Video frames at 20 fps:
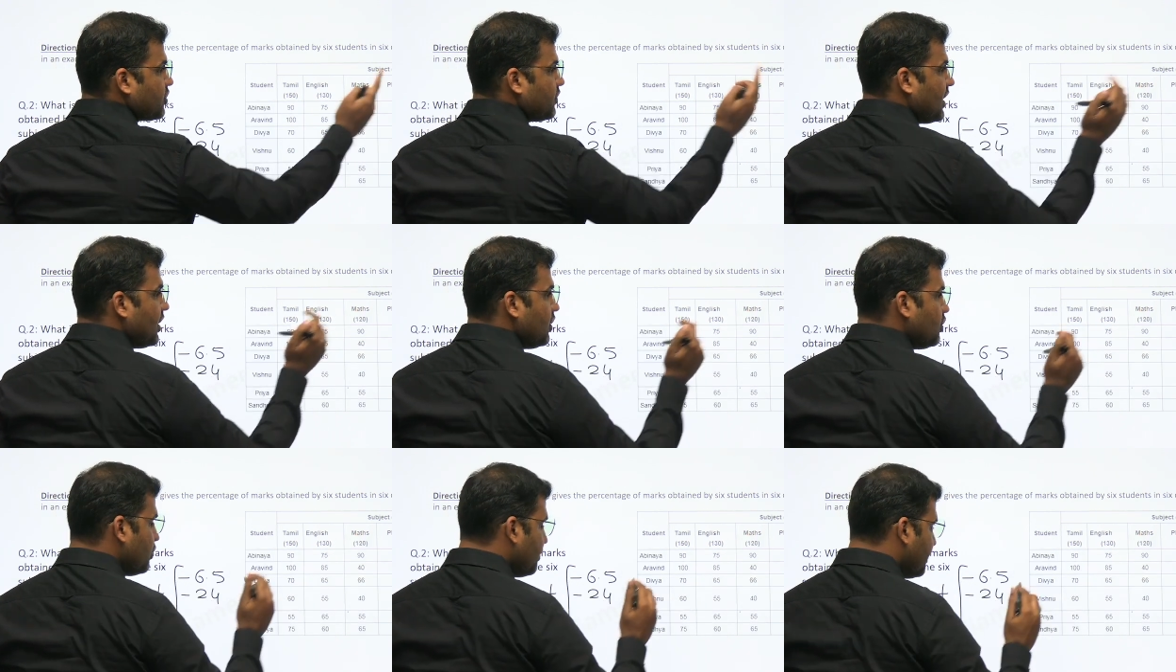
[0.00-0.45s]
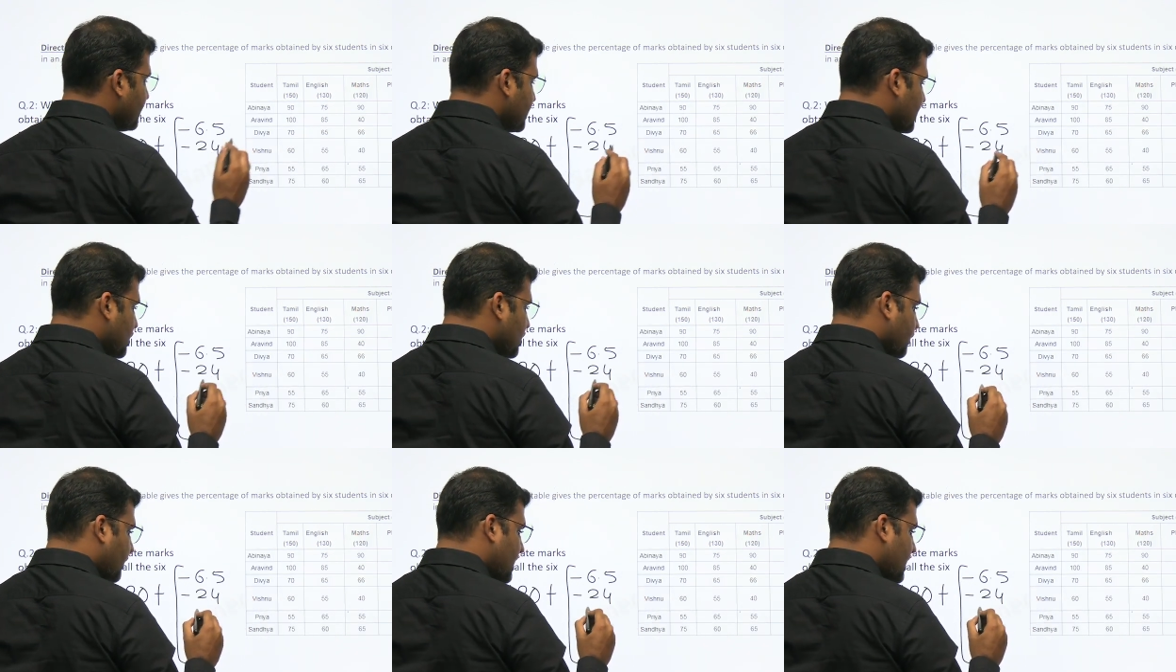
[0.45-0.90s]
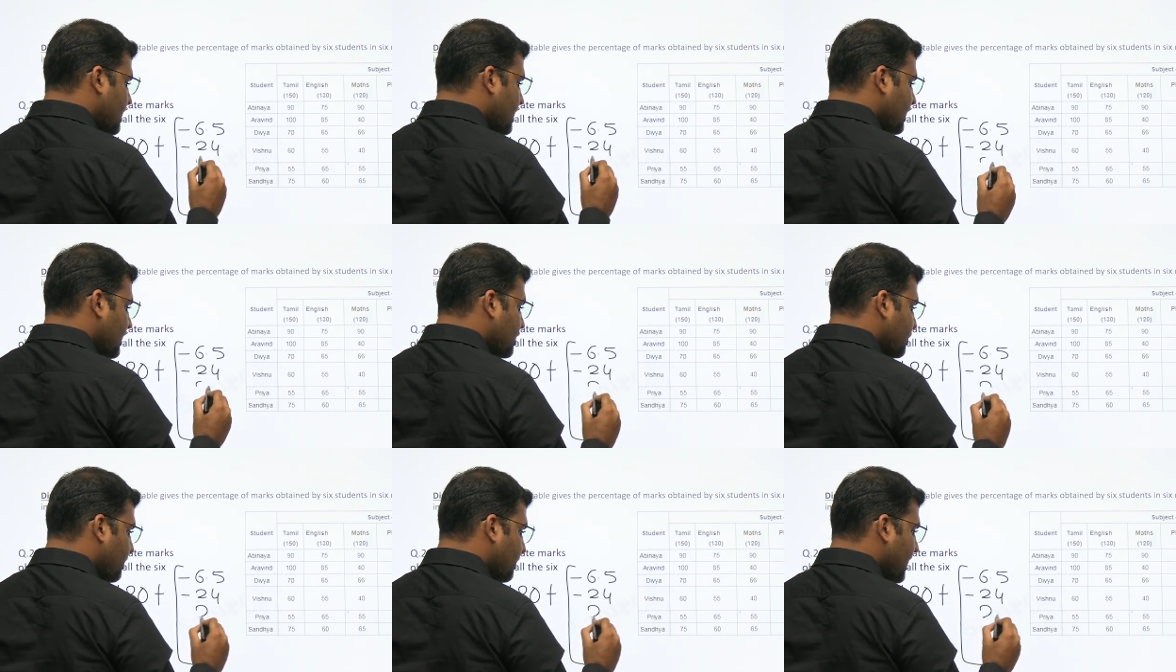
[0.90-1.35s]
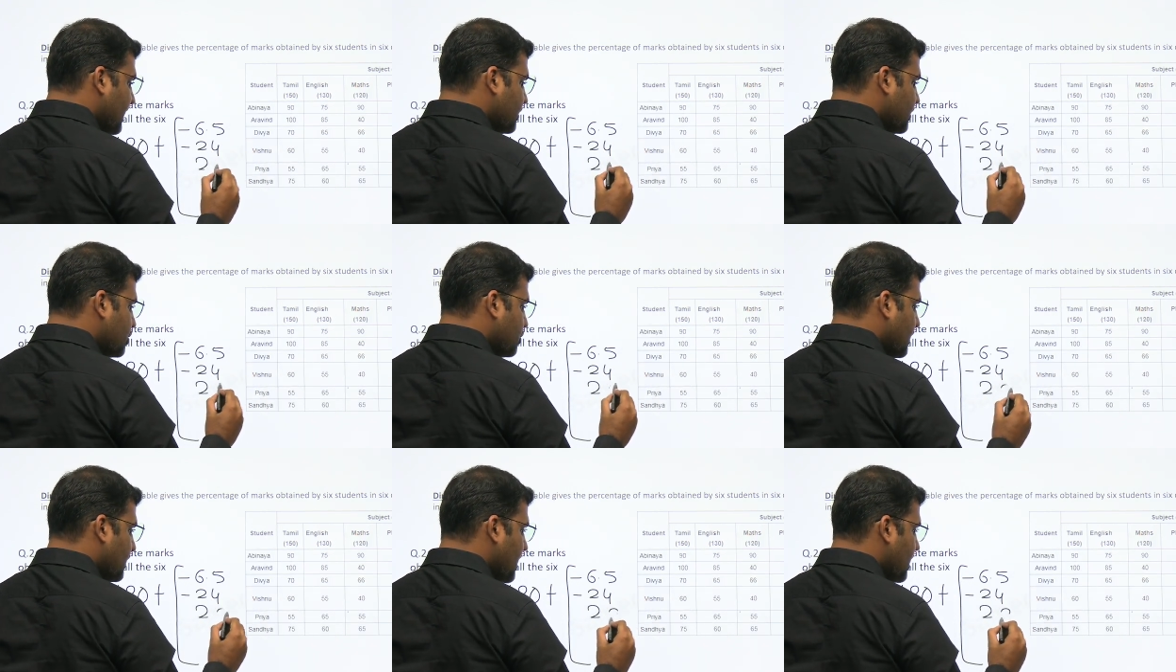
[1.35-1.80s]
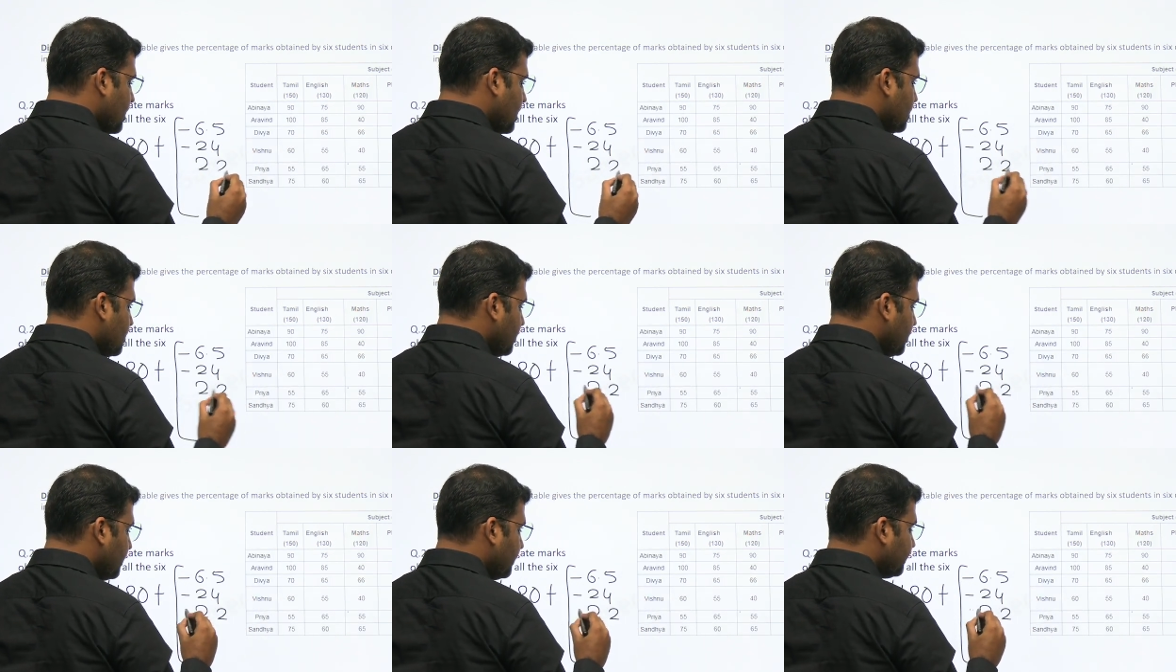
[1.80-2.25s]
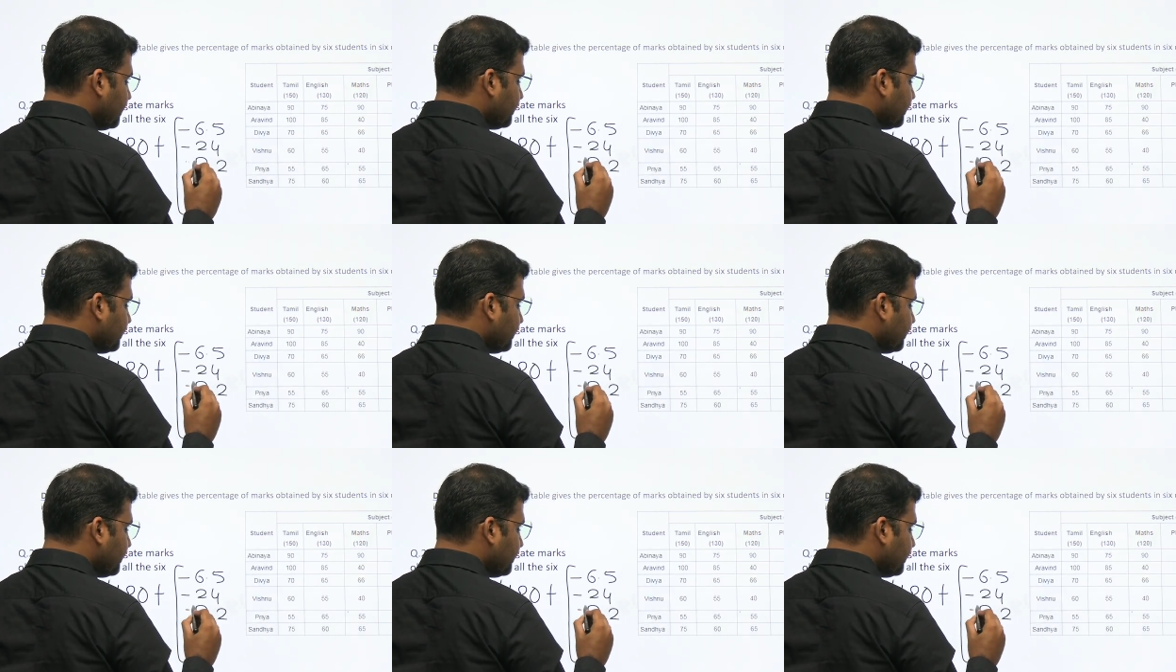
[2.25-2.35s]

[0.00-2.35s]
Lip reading: 22% of 100 is plus 22.